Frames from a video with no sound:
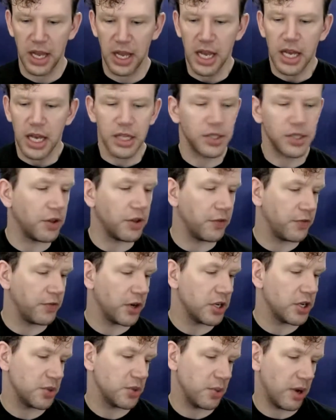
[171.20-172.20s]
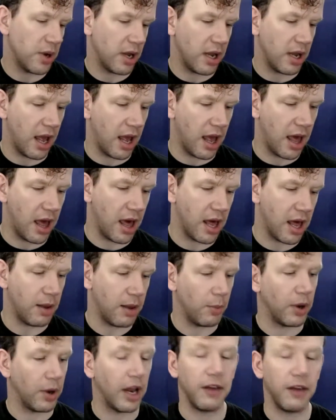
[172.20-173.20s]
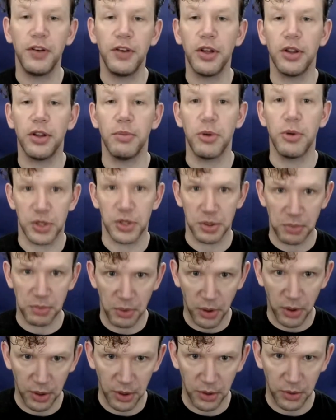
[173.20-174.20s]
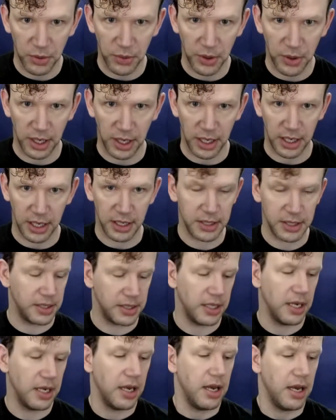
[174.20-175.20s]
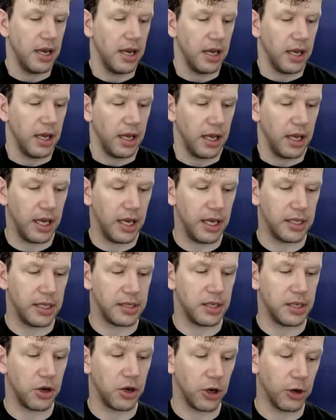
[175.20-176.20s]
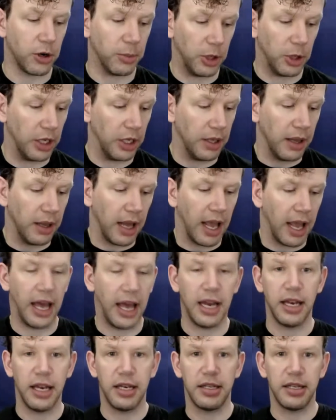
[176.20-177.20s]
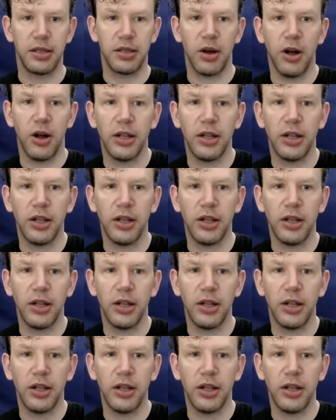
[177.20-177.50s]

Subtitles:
So the first one, and what I feel the most important one is an herbal, and it is called